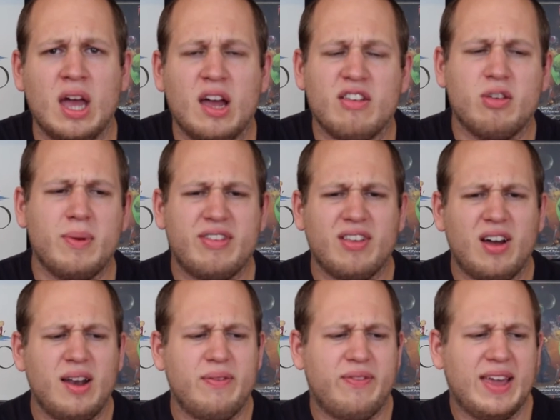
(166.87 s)
So we
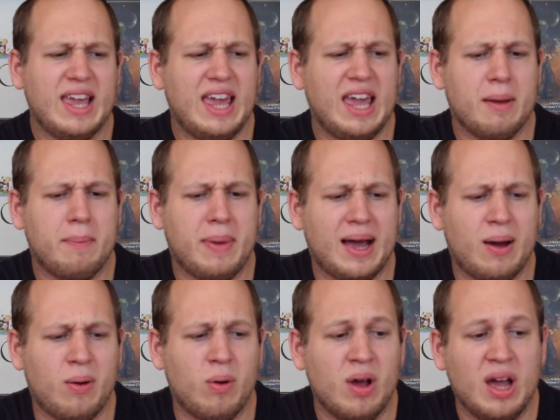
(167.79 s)
started thinking
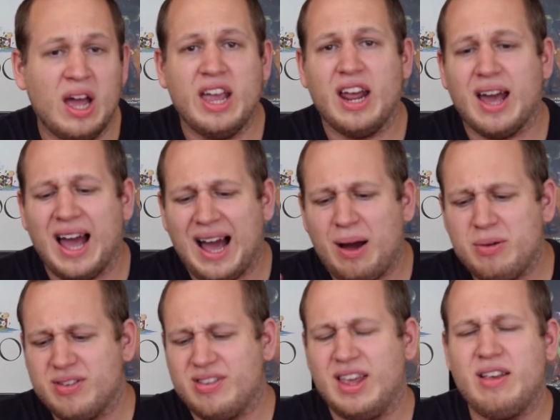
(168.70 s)
about, you know, how
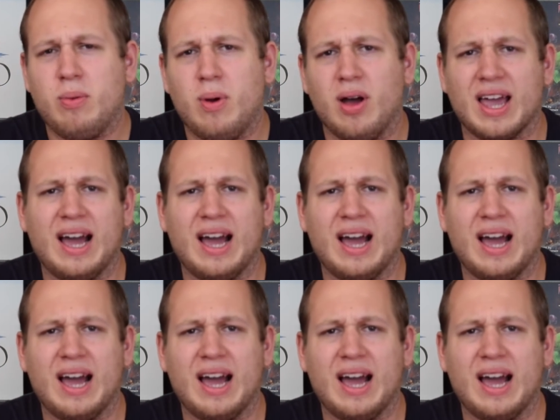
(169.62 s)
does this work?